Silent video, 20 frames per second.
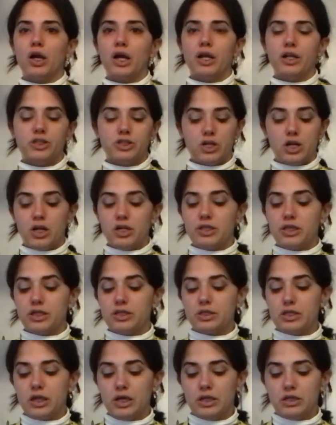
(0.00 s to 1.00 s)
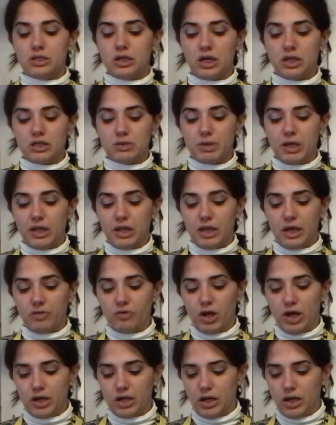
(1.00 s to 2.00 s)
and it started smelling like
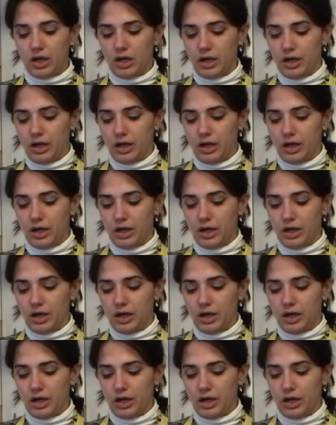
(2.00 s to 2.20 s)
vodka,